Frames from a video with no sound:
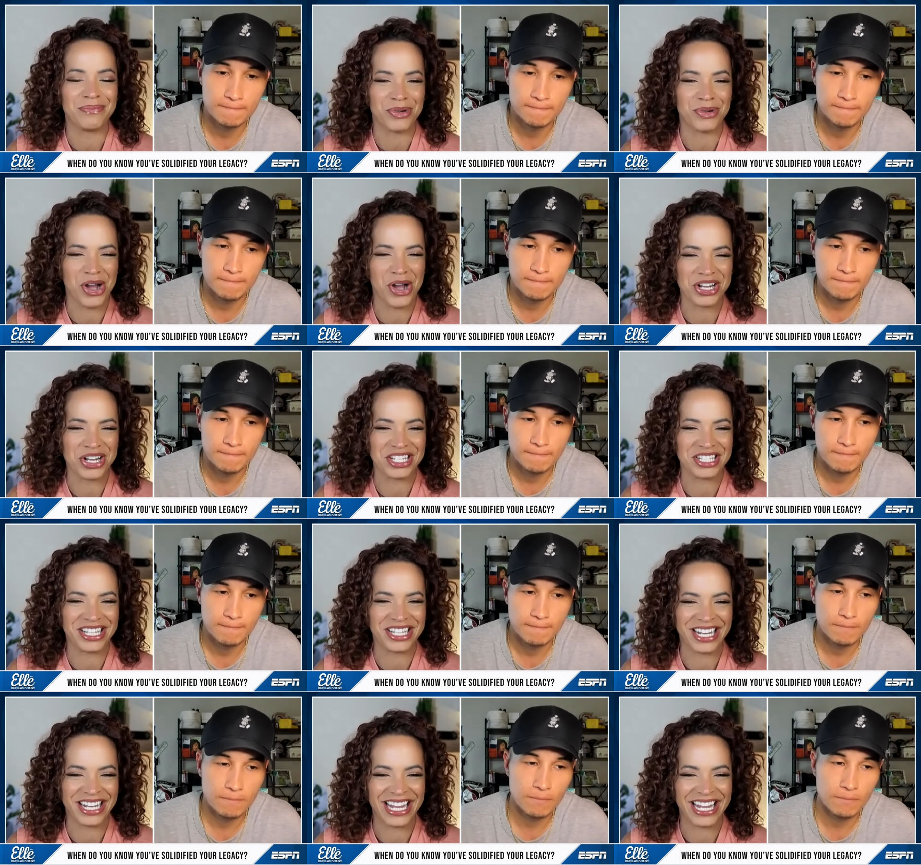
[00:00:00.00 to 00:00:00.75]

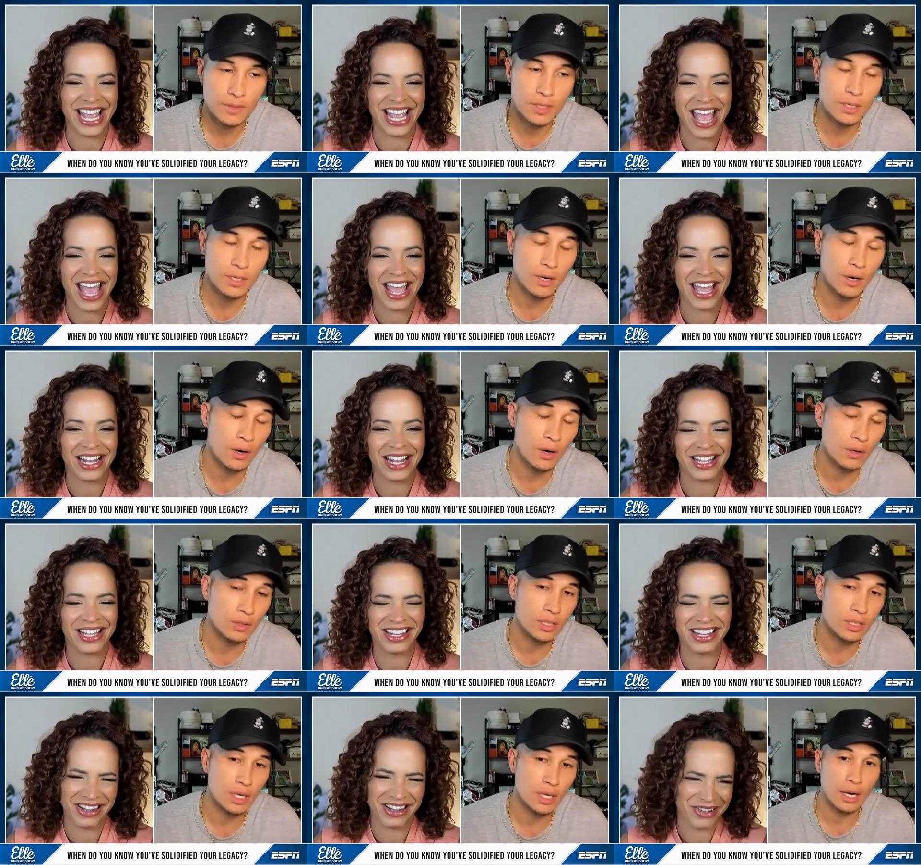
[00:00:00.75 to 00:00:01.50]
Speaker 1: Bronny's going to get?
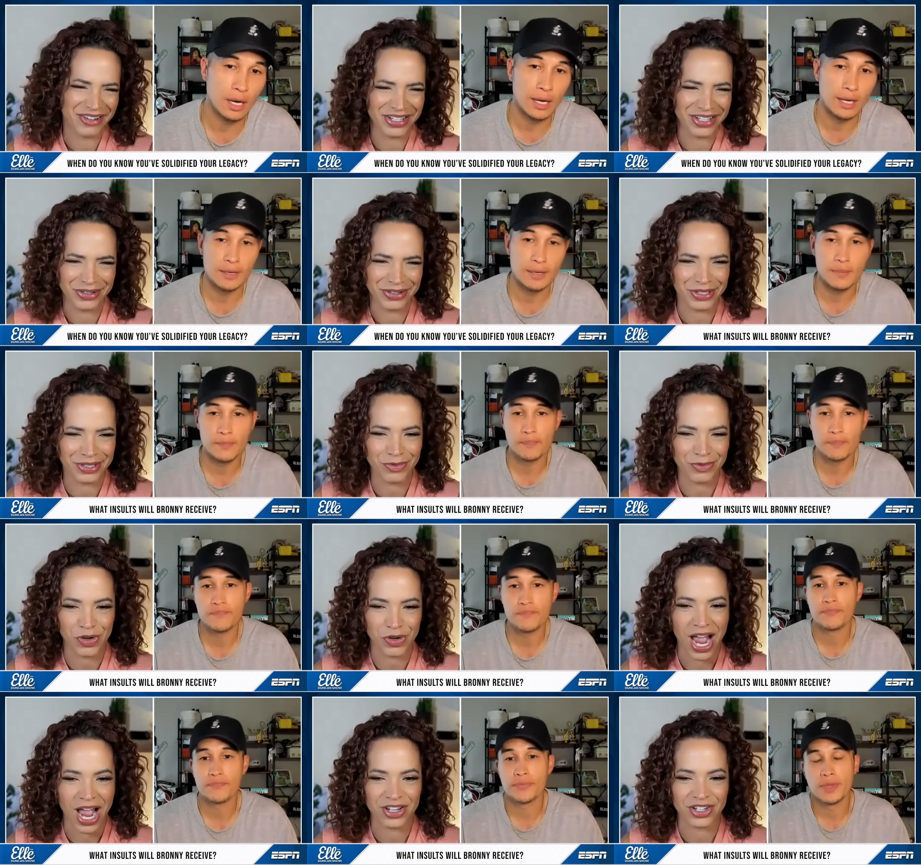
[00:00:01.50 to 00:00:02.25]
Oh, you know, because there's
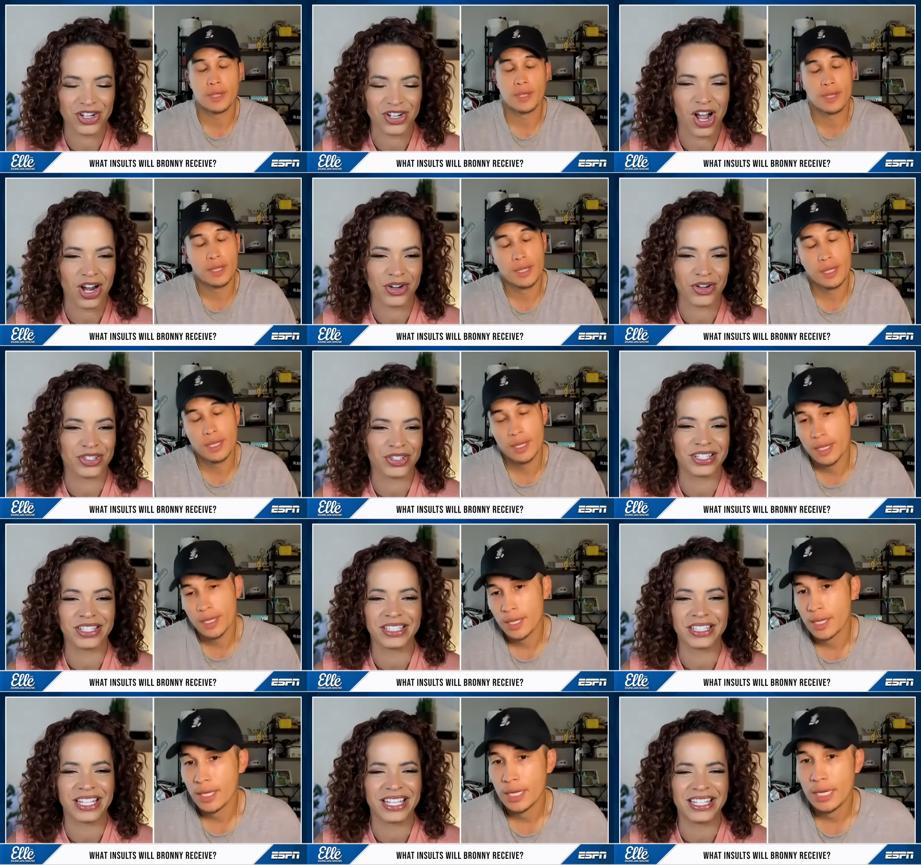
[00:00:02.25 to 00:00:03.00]
some trash
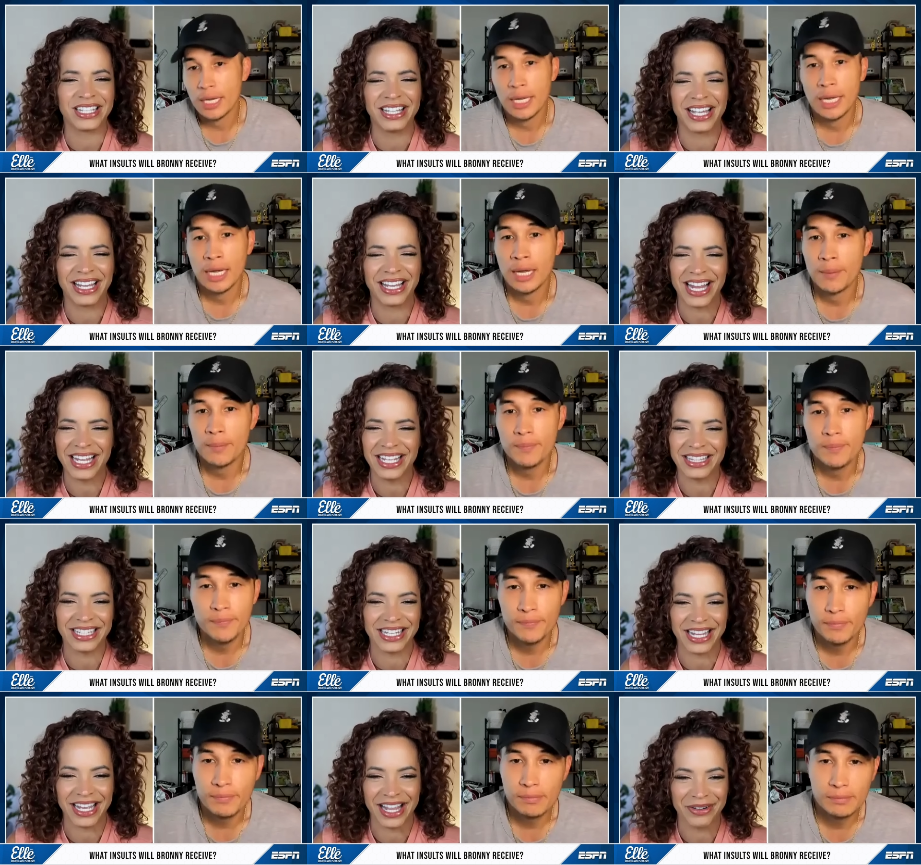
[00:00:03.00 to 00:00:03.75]
talkers in the league. Like,
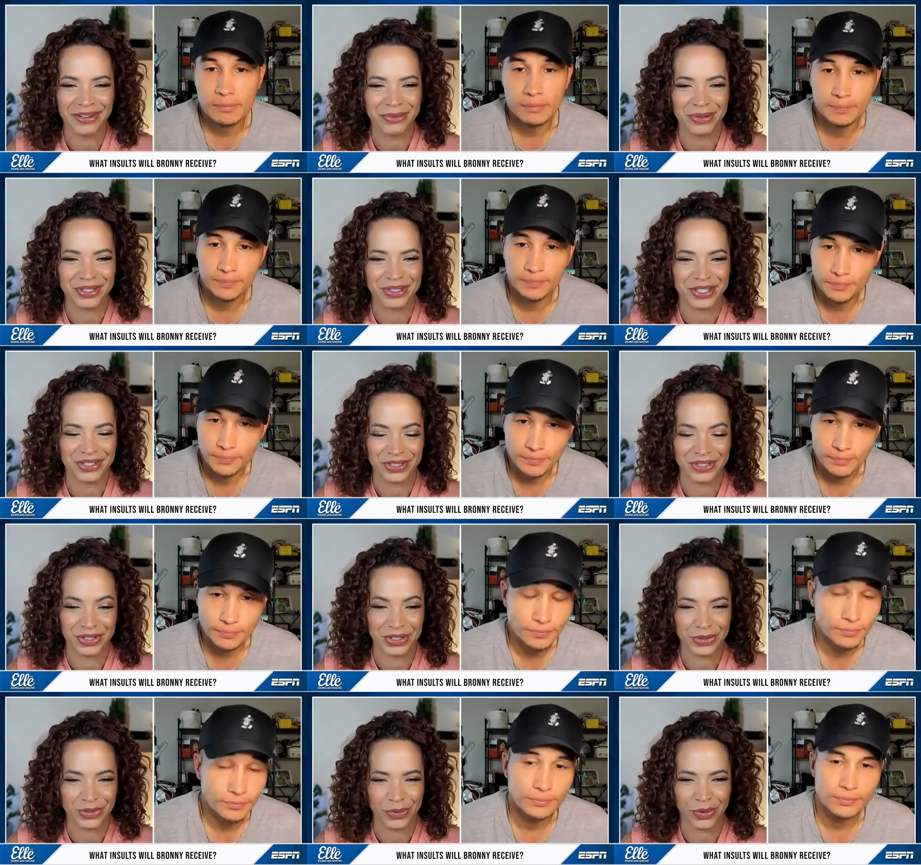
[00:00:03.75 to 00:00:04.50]
Anthony Edwards is
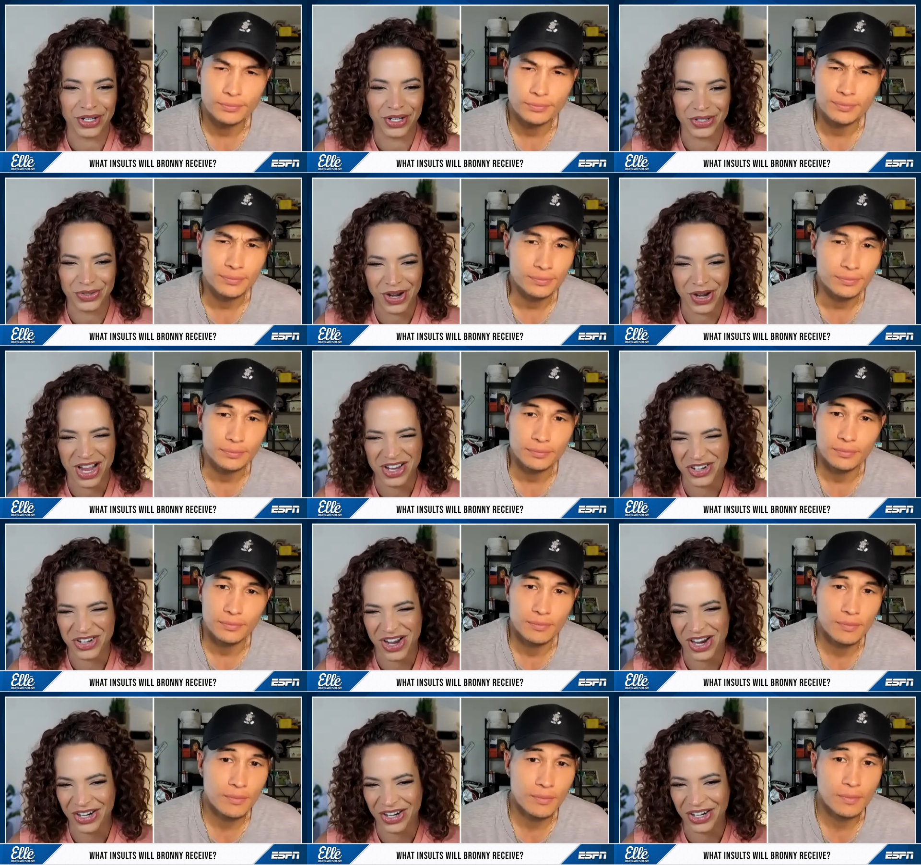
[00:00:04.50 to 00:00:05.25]
a notorious
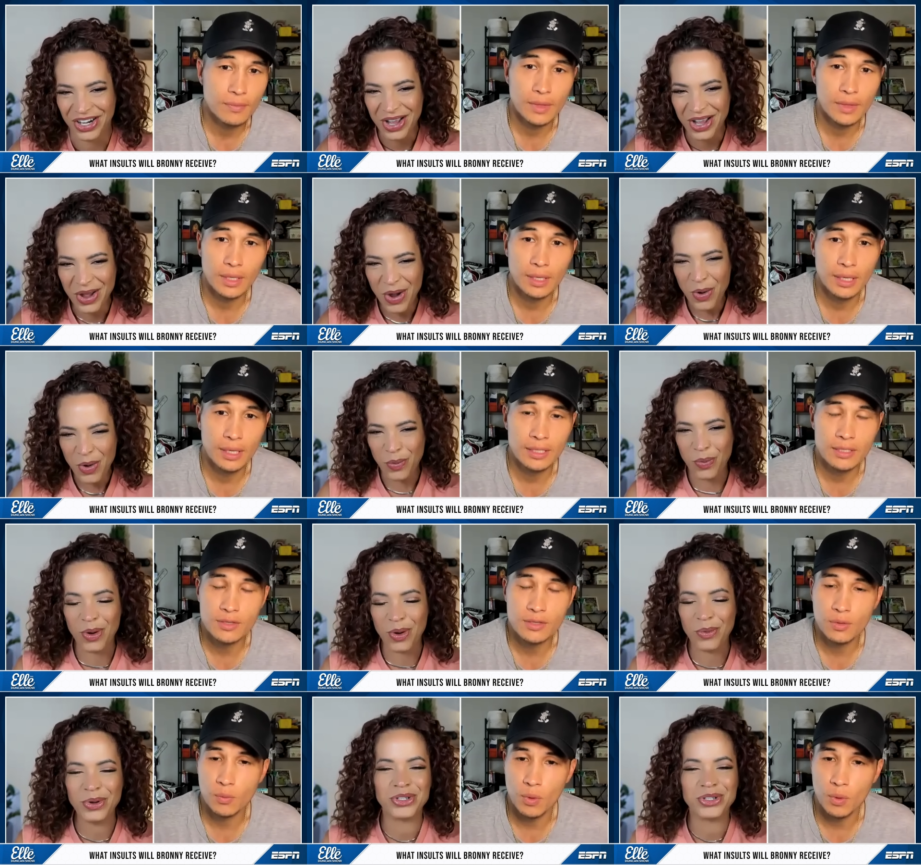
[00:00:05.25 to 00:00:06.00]
trash talker.
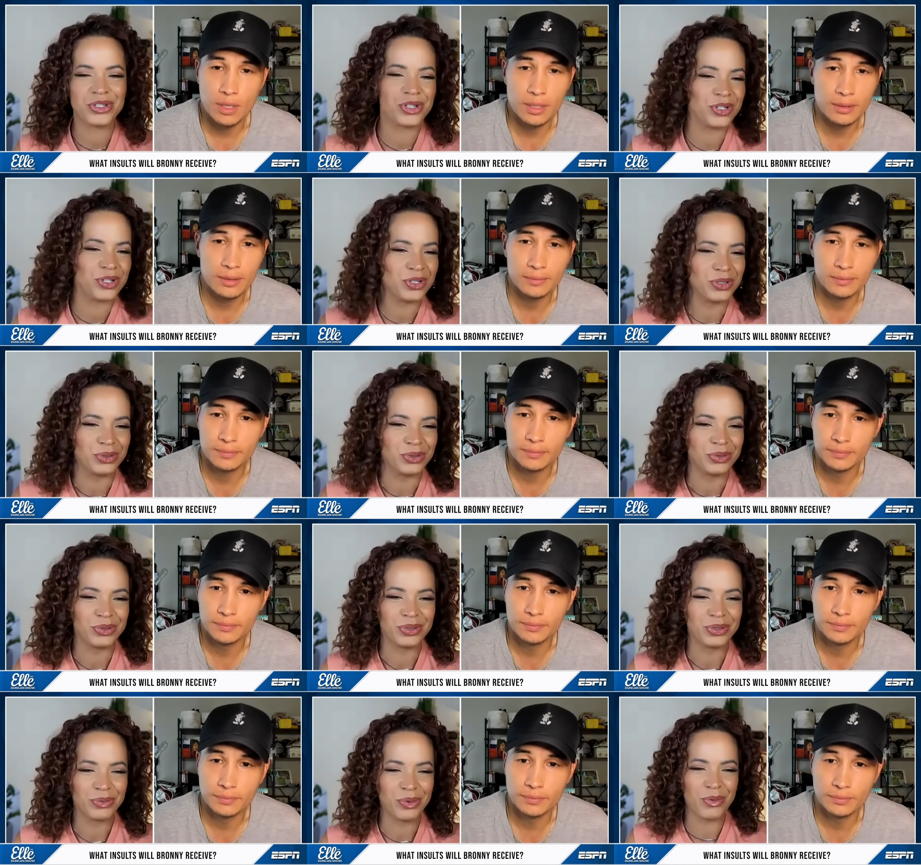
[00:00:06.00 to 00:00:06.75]
It's what would one.
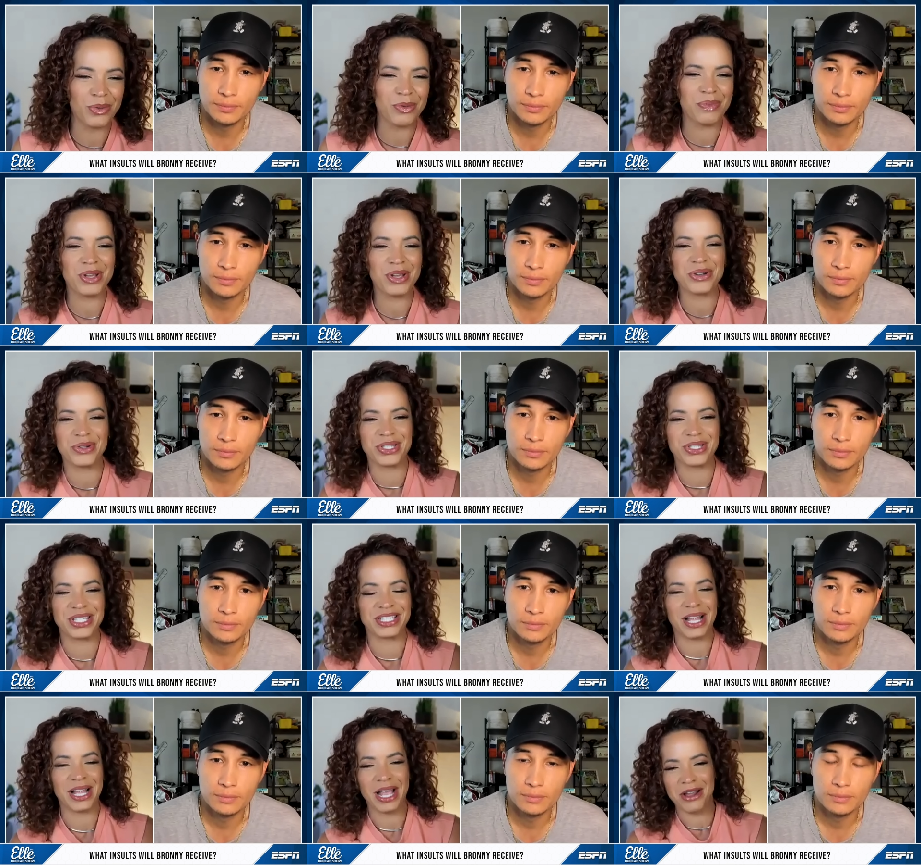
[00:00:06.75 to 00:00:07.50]
you, what would be your
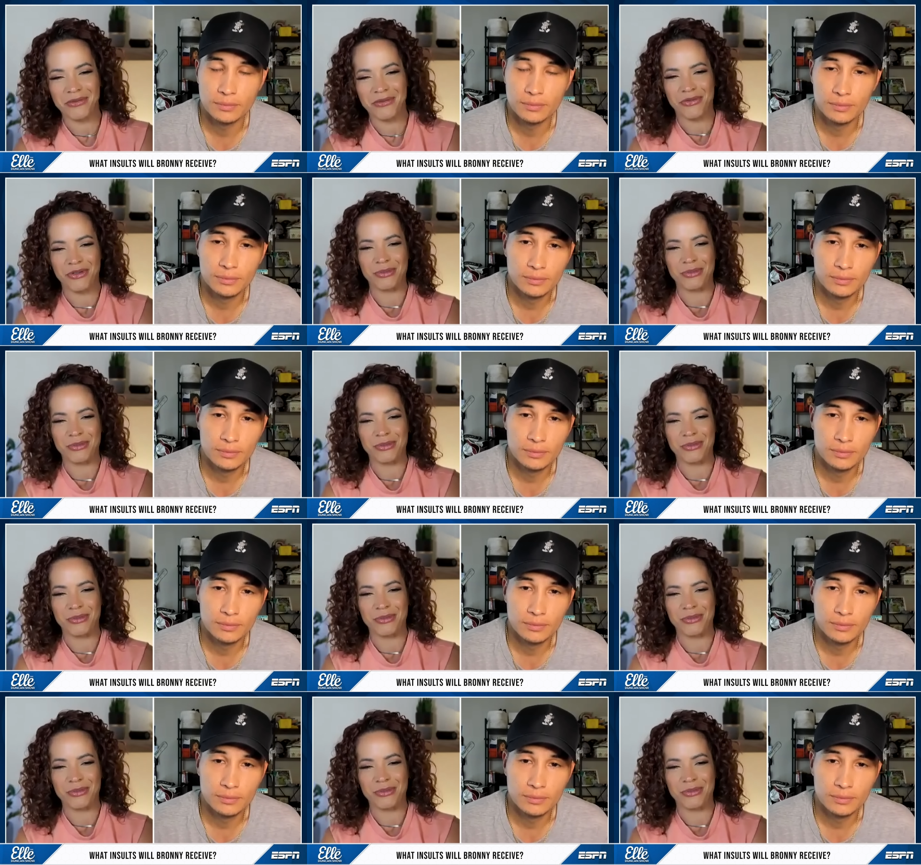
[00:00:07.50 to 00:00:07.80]
slight for